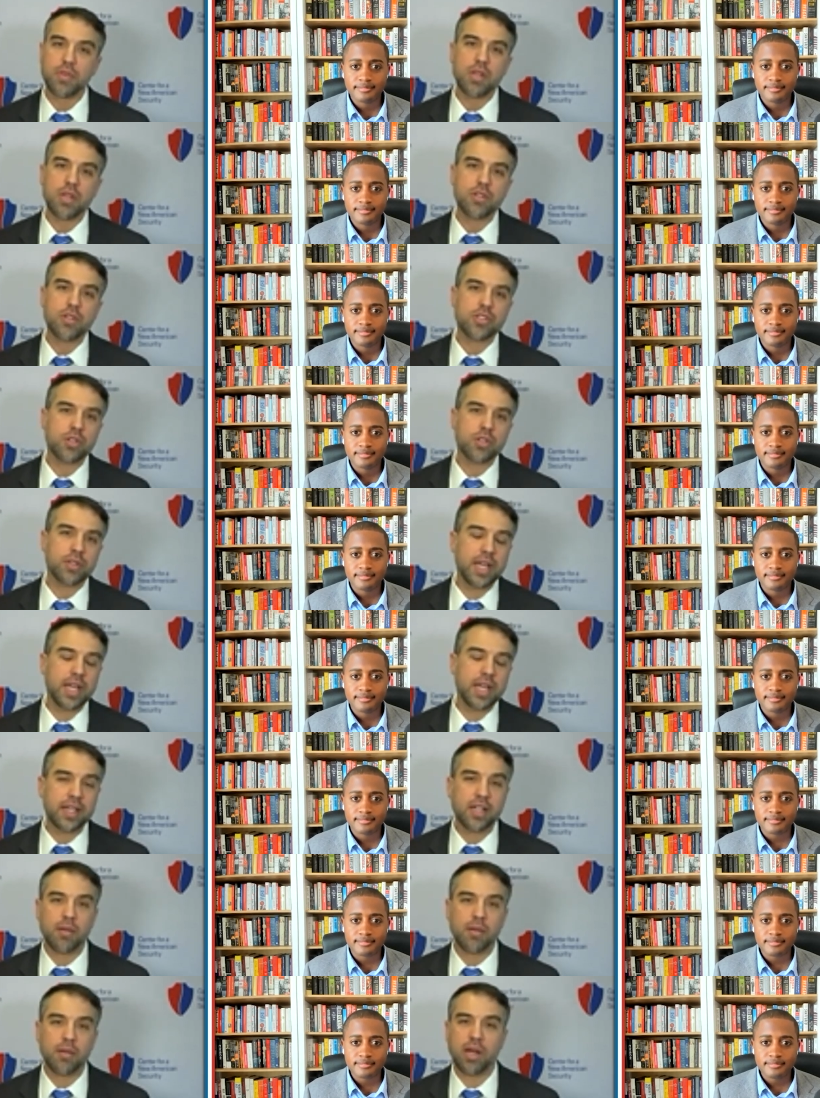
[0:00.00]
Speaker 1: So they
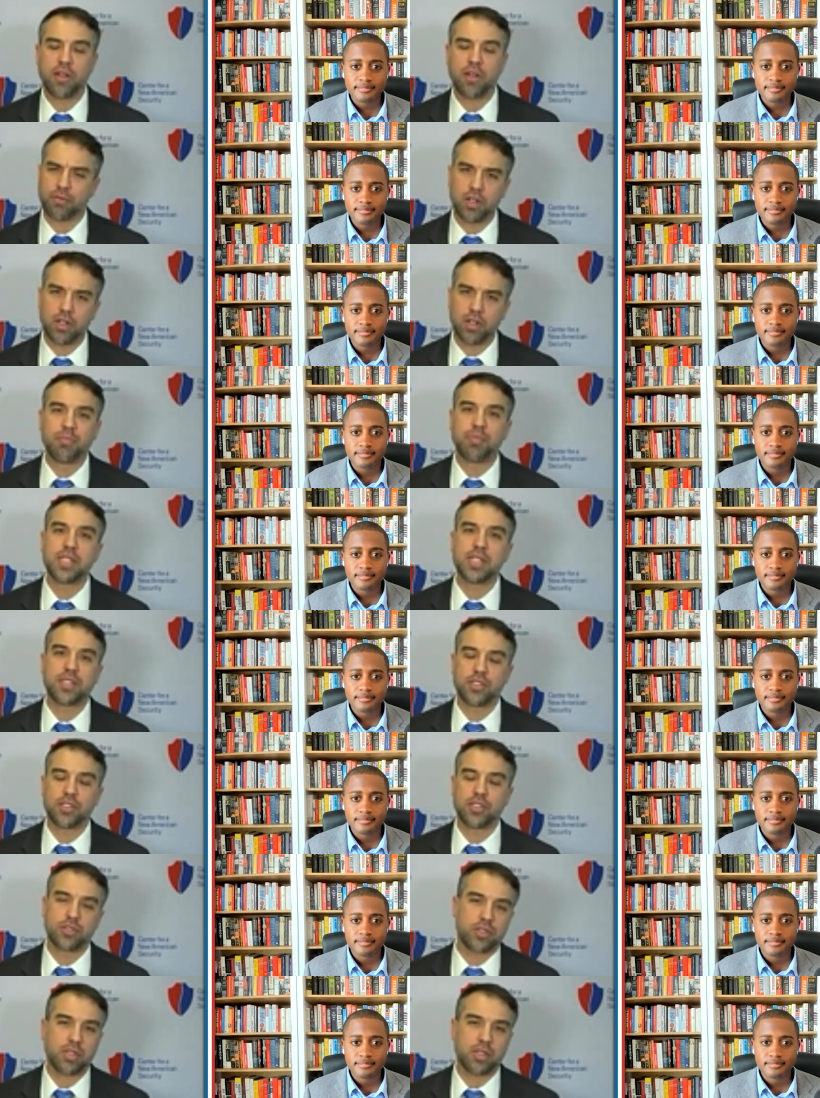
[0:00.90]
come out, they're very busy.
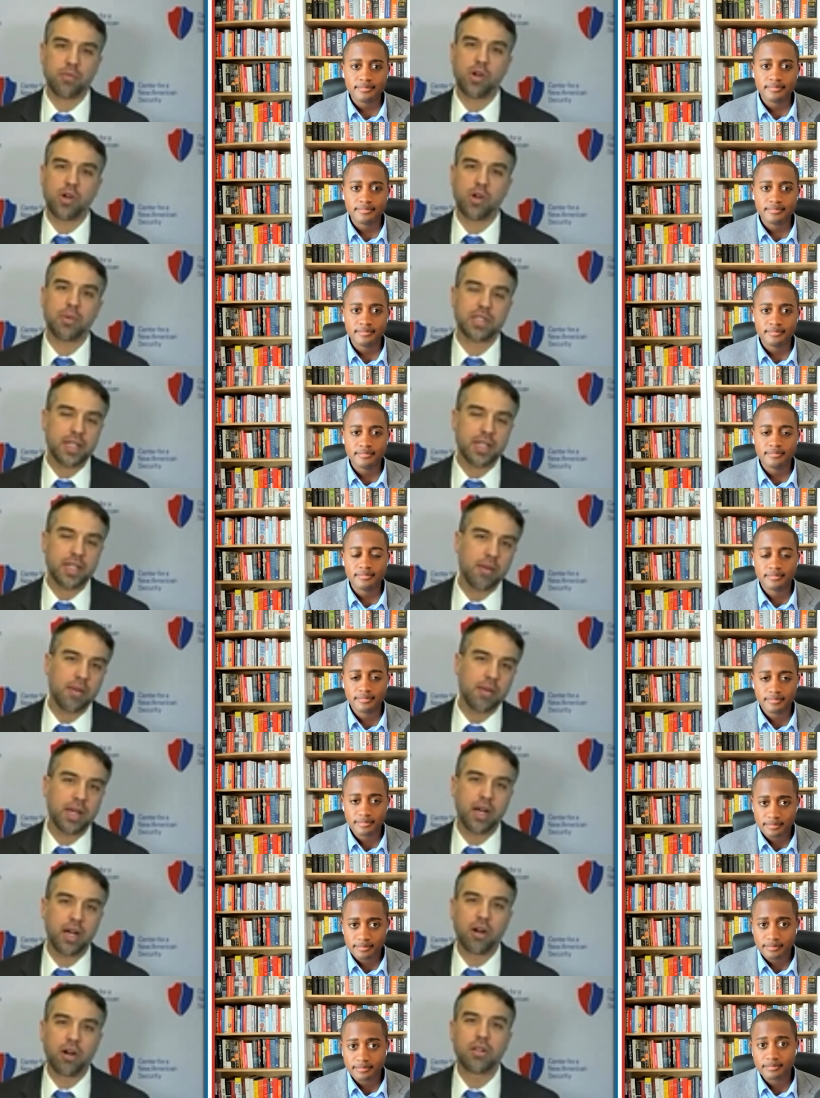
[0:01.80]
So it took a while, but they came
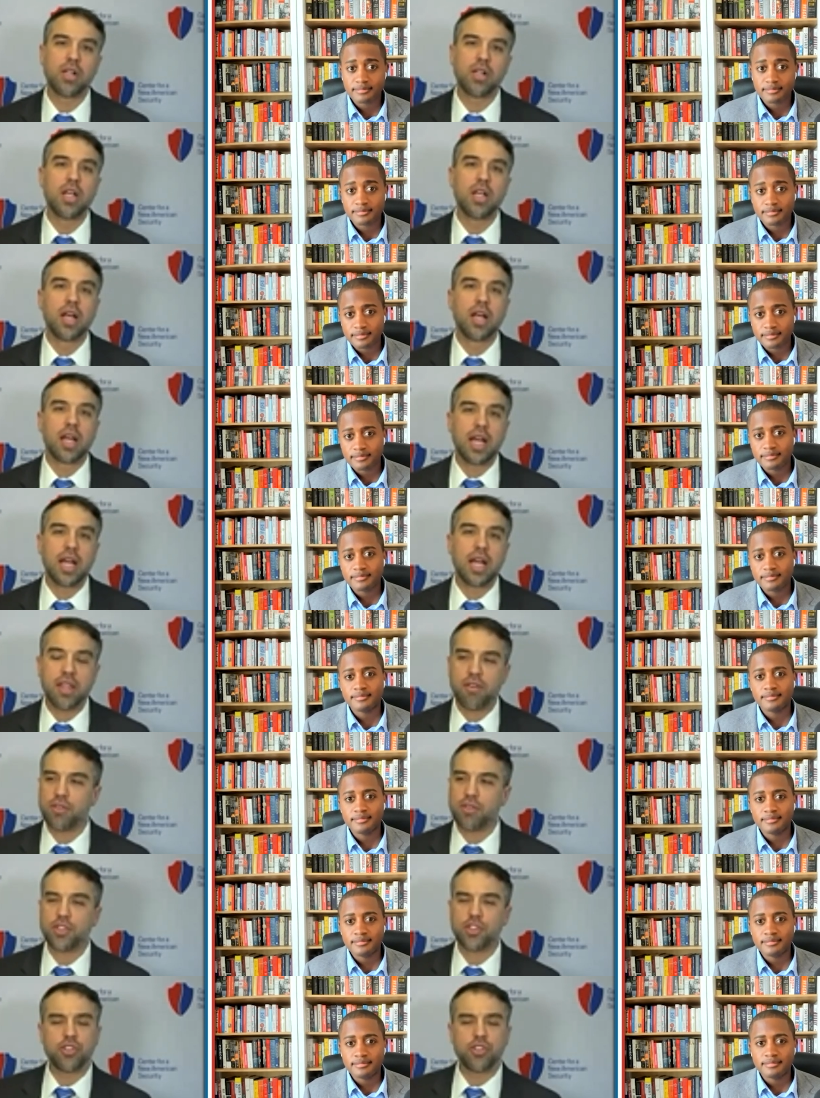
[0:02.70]
out and then
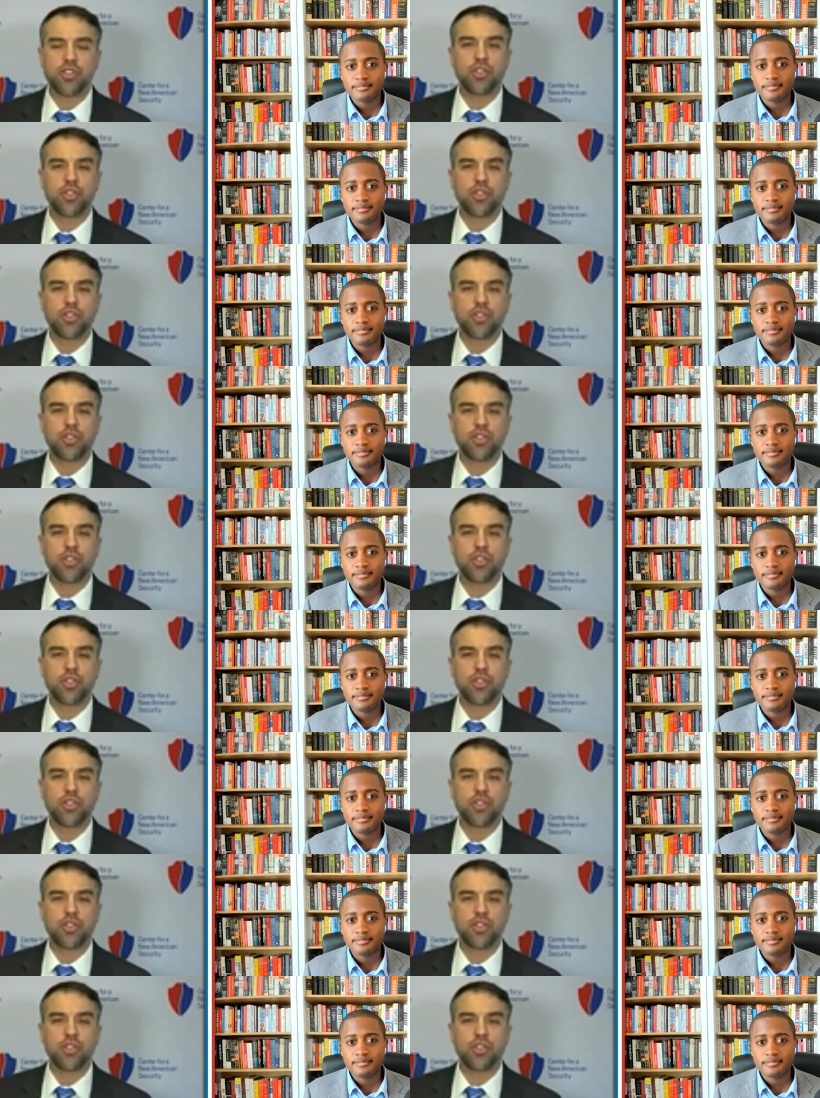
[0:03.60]
this